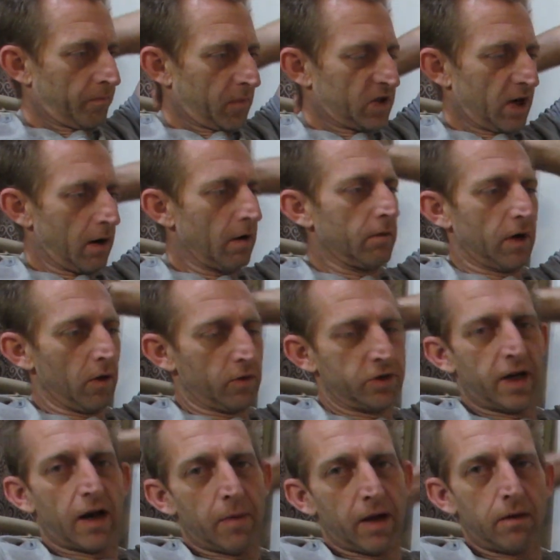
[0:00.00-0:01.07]
So, in other words,
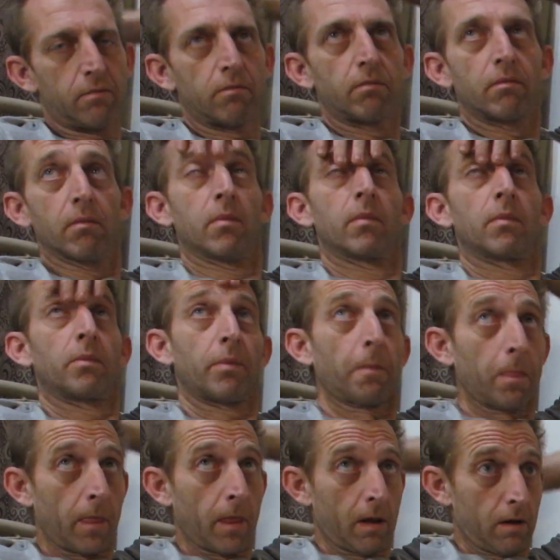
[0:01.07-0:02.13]
you got to make
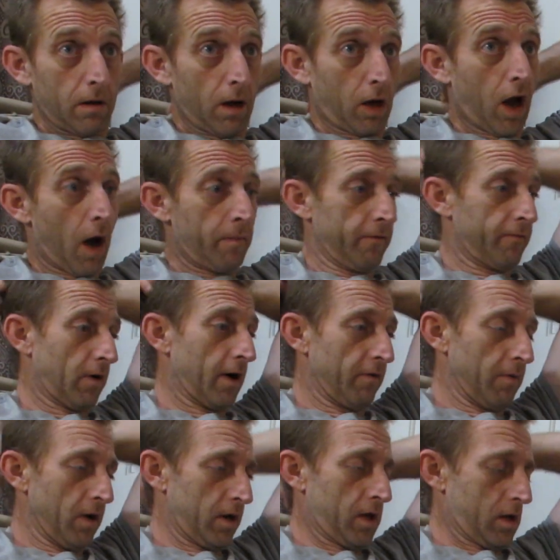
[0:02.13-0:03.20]
a copy for
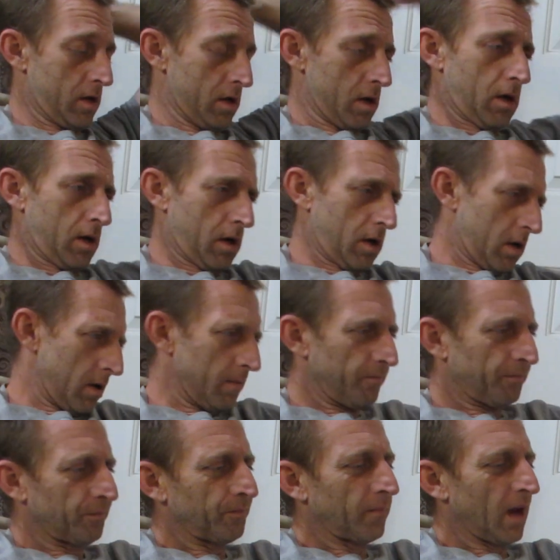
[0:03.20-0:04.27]
everybody
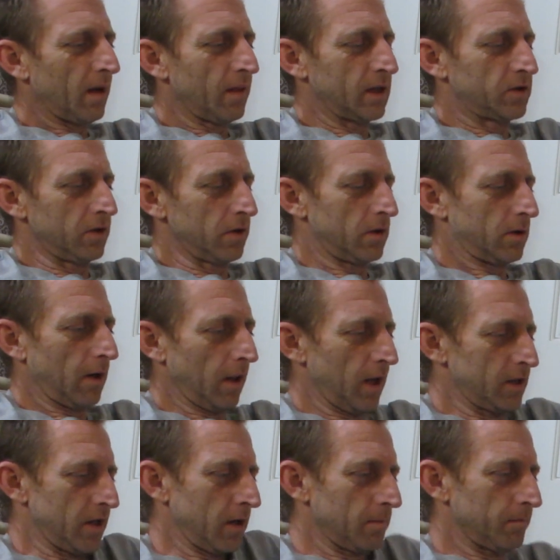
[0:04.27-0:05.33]
that you're
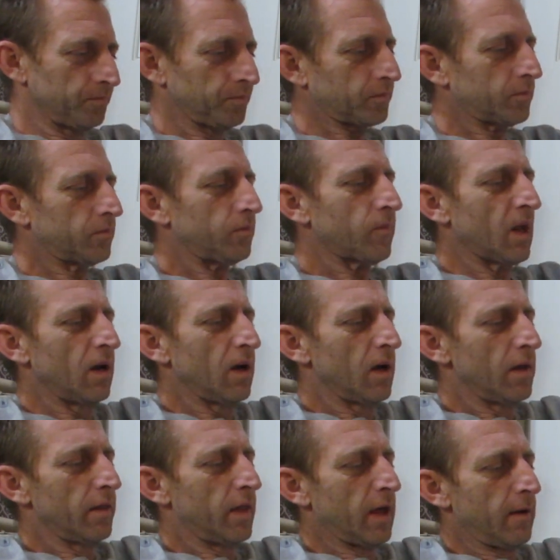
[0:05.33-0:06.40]
alleging.
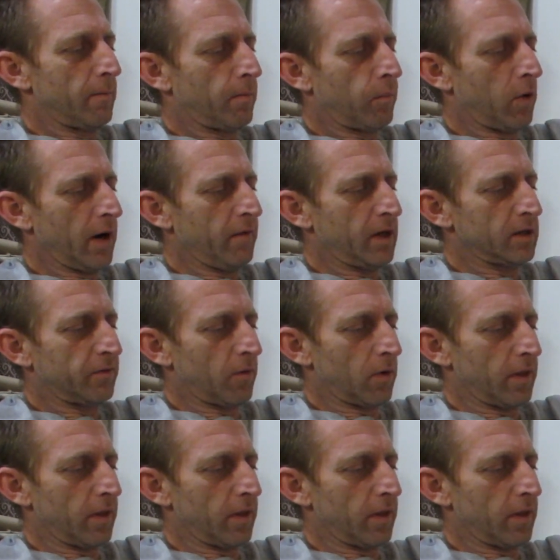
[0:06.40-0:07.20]
The provisions